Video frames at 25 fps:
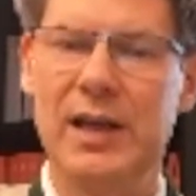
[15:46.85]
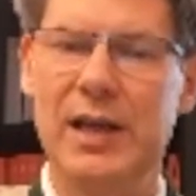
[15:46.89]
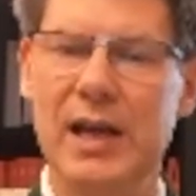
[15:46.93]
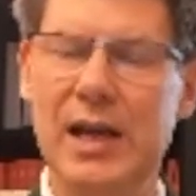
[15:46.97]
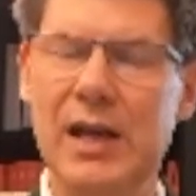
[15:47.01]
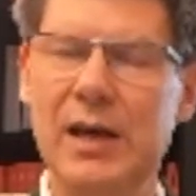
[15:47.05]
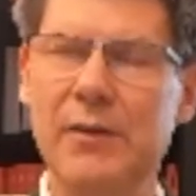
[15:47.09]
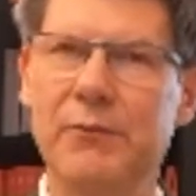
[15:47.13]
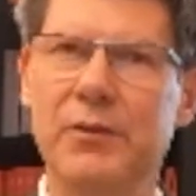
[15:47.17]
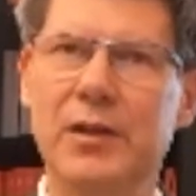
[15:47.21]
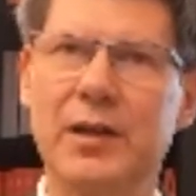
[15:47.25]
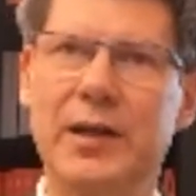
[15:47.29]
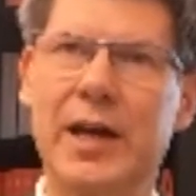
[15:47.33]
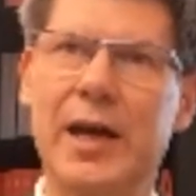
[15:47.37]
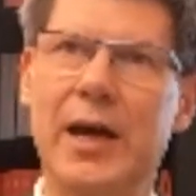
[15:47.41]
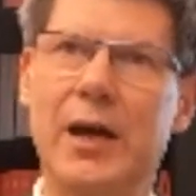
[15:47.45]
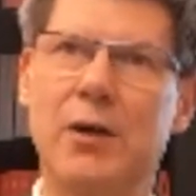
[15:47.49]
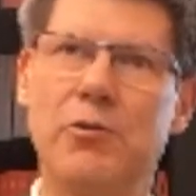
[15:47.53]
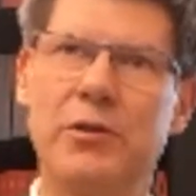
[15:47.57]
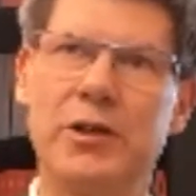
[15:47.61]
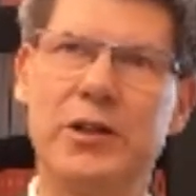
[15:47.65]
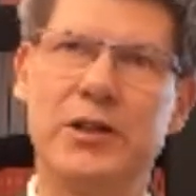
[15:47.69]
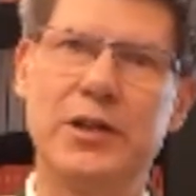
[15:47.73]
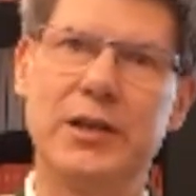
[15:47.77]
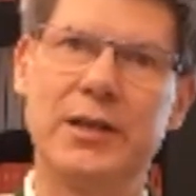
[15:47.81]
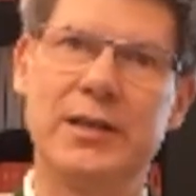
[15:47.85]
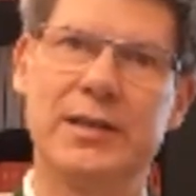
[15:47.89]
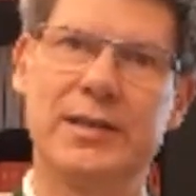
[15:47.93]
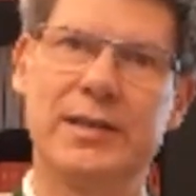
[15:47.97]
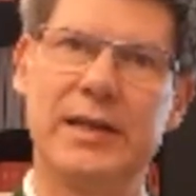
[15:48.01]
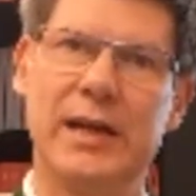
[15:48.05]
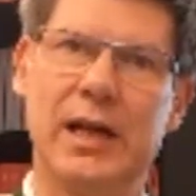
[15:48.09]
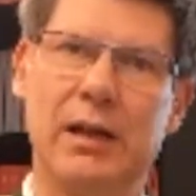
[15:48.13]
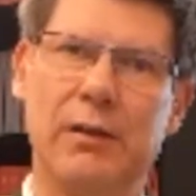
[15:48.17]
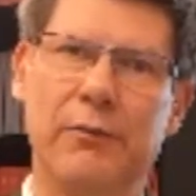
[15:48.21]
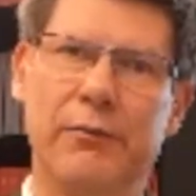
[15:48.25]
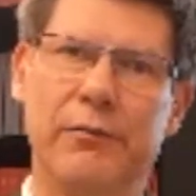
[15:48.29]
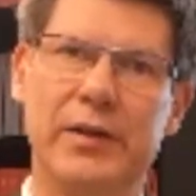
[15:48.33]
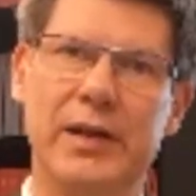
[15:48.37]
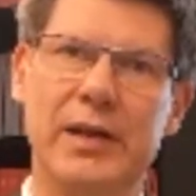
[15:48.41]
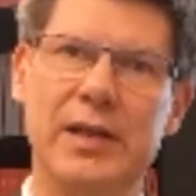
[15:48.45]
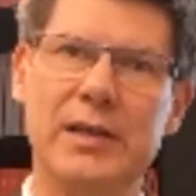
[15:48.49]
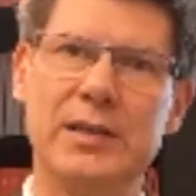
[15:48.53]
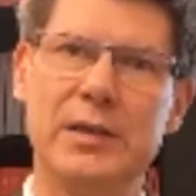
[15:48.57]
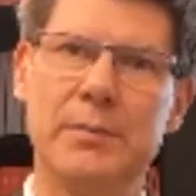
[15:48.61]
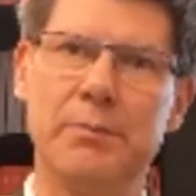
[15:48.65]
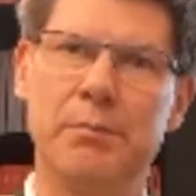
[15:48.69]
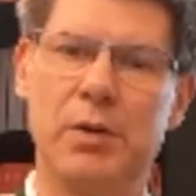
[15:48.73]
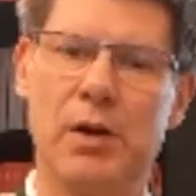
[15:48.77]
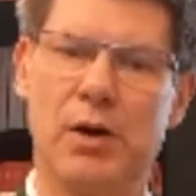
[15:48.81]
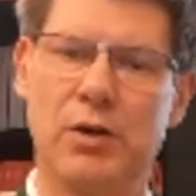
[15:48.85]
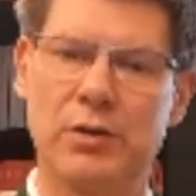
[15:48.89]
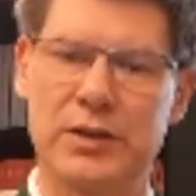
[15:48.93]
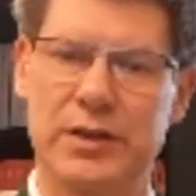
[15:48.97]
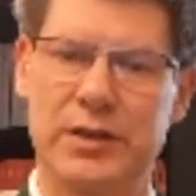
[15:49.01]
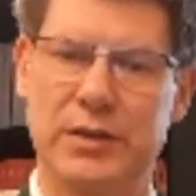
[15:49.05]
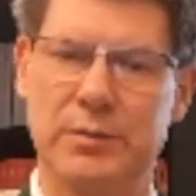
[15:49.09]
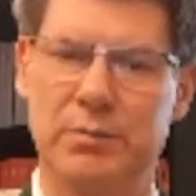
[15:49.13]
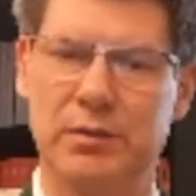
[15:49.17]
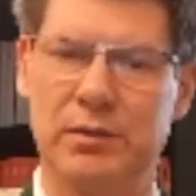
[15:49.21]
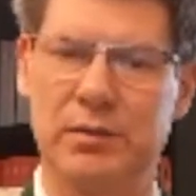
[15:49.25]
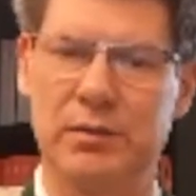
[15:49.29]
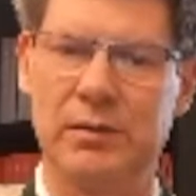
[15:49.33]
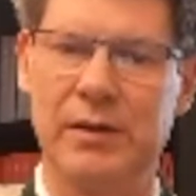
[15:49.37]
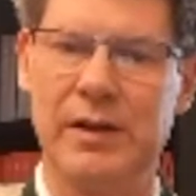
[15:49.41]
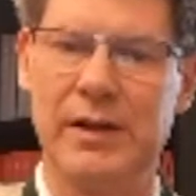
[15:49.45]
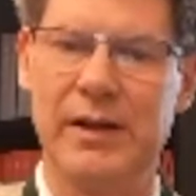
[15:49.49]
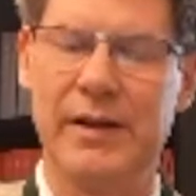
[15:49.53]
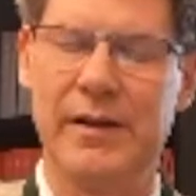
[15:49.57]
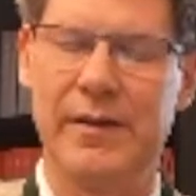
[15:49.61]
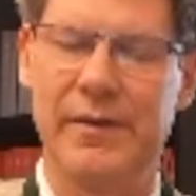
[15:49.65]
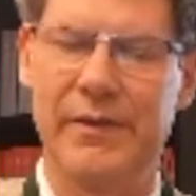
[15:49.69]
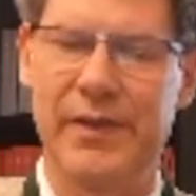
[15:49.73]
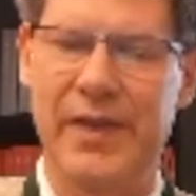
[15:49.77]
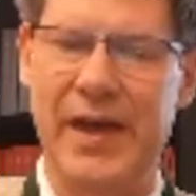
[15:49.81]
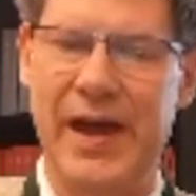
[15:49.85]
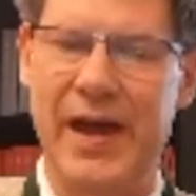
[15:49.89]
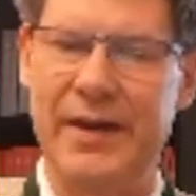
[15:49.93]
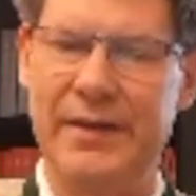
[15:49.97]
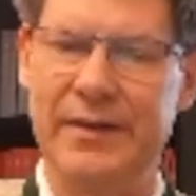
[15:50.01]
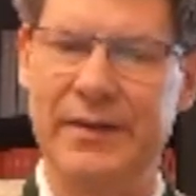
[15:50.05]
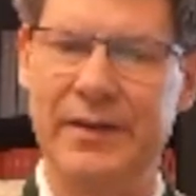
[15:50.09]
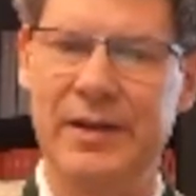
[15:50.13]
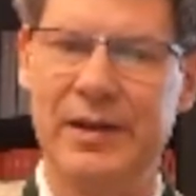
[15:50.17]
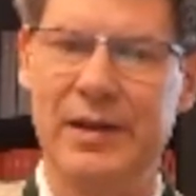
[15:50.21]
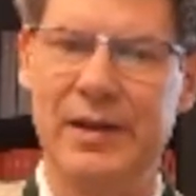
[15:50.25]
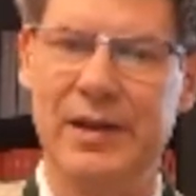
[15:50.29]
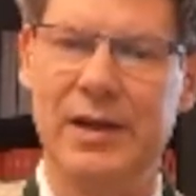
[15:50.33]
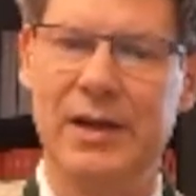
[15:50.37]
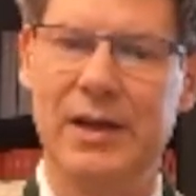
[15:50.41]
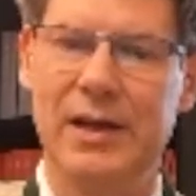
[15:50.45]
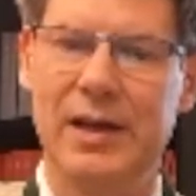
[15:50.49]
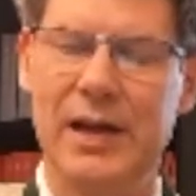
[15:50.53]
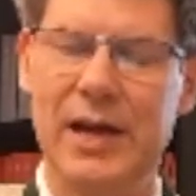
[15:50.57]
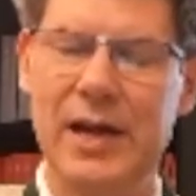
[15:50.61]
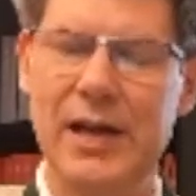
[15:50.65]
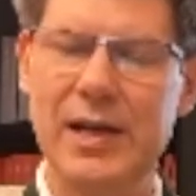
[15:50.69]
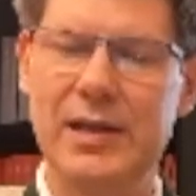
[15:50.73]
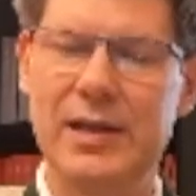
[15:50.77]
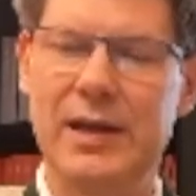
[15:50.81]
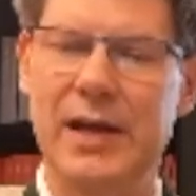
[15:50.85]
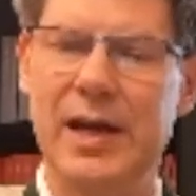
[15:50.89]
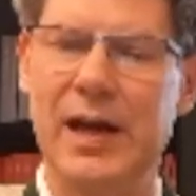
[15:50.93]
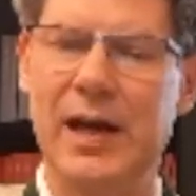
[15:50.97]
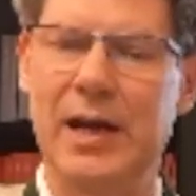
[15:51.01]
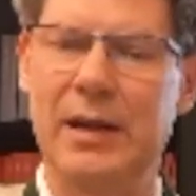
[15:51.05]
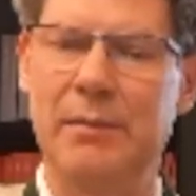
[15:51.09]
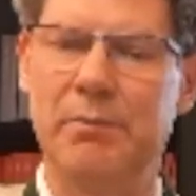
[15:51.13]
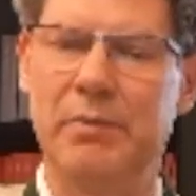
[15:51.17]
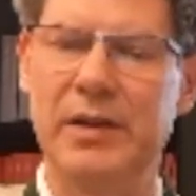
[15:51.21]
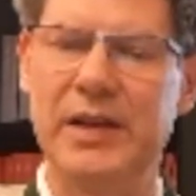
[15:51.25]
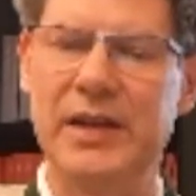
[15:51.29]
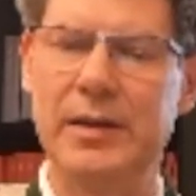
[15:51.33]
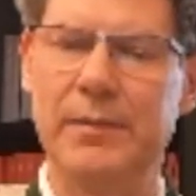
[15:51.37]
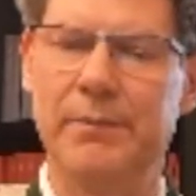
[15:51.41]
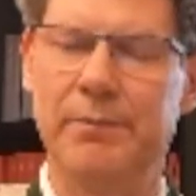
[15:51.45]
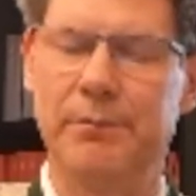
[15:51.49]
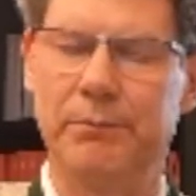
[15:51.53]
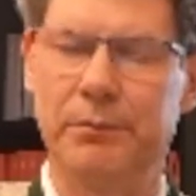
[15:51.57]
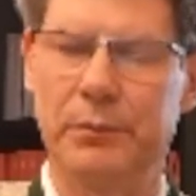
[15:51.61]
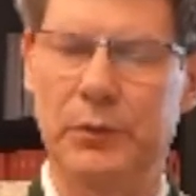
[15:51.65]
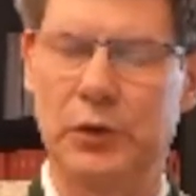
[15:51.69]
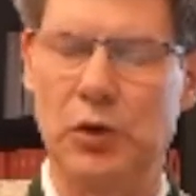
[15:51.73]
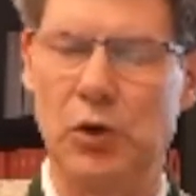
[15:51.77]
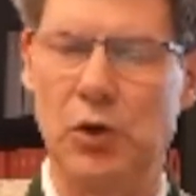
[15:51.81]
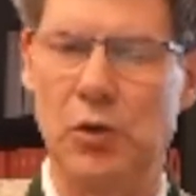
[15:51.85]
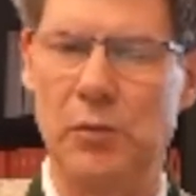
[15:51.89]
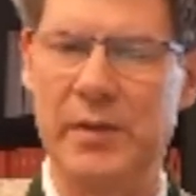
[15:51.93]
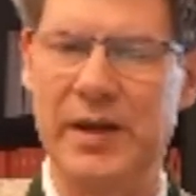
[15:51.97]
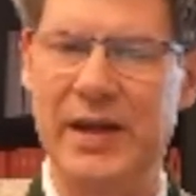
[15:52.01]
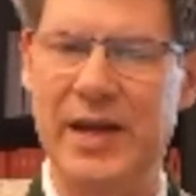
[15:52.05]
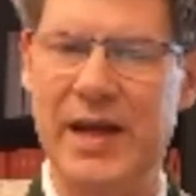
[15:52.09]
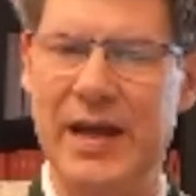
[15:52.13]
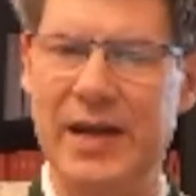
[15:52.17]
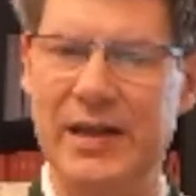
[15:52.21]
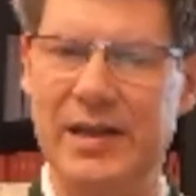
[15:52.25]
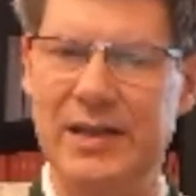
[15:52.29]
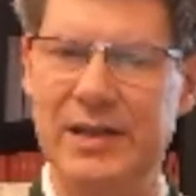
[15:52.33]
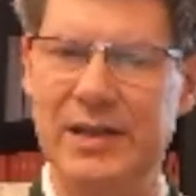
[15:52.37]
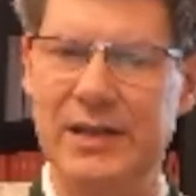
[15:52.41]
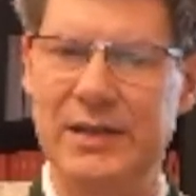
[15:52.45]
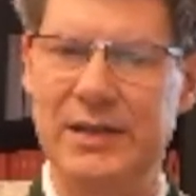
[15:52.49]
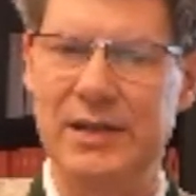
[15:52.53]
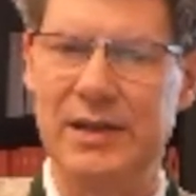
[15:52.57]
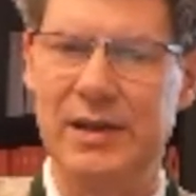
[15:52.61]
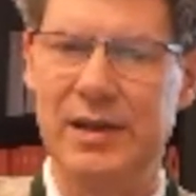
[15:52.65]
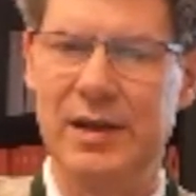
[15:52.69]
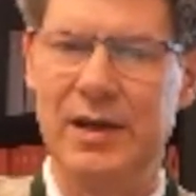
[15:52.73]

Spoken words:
if the carriage itself is impossible, then it can be terminated